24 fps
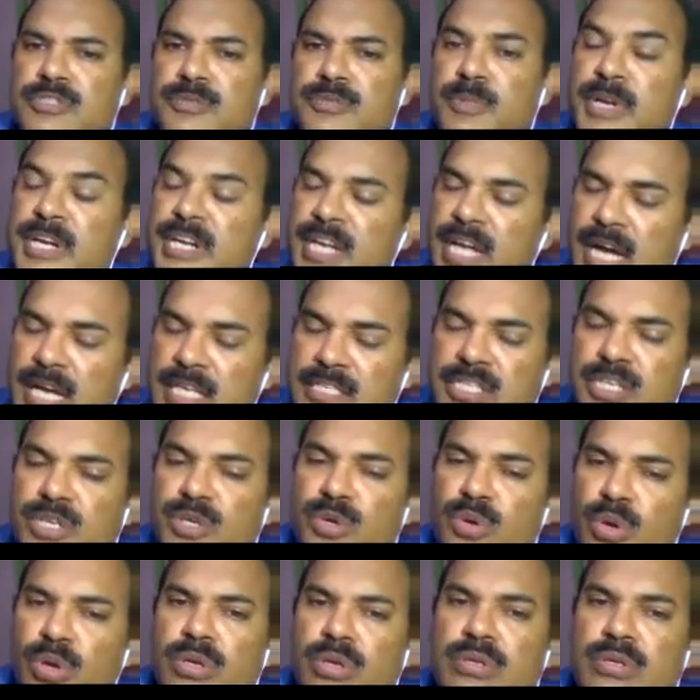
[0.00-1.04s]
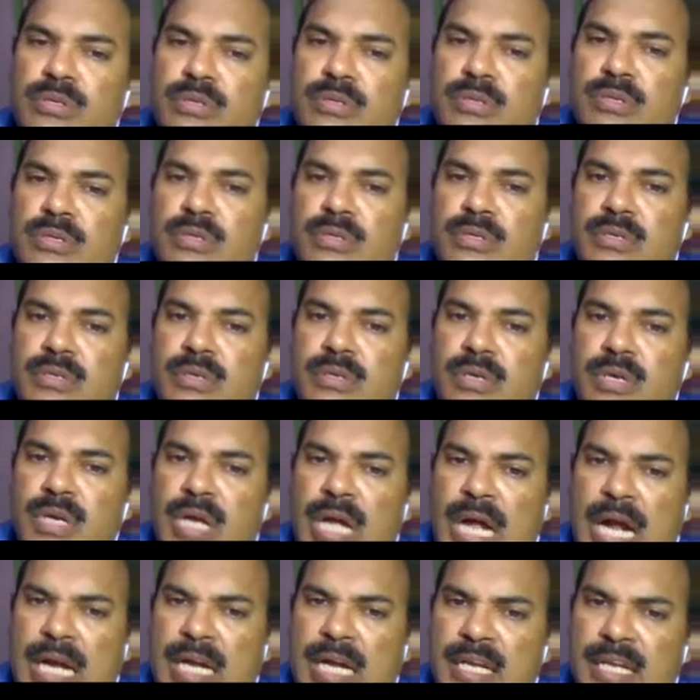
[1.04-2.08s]
Splint has a role.
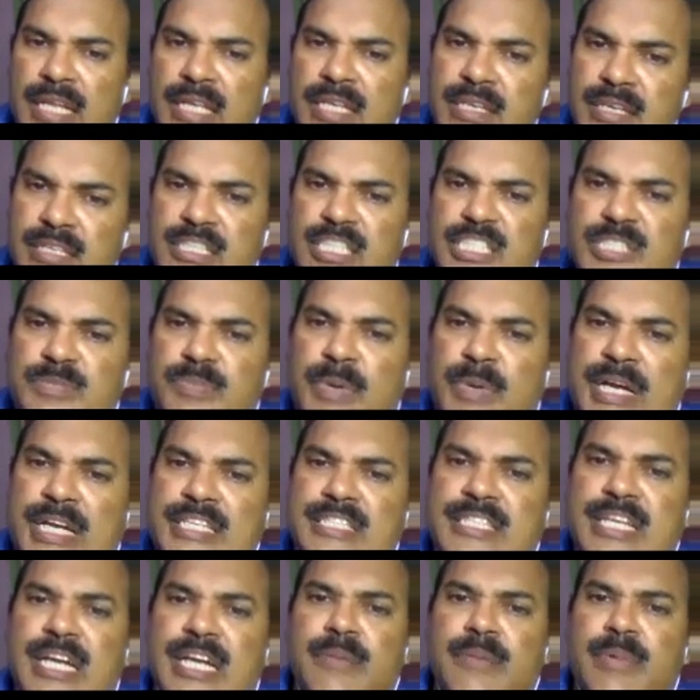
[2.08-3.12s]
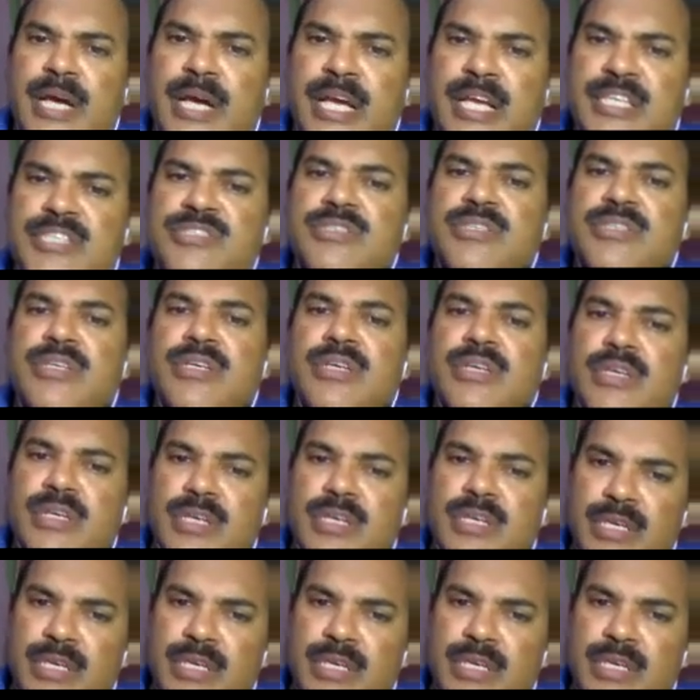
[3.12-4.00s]
And here the splint is advised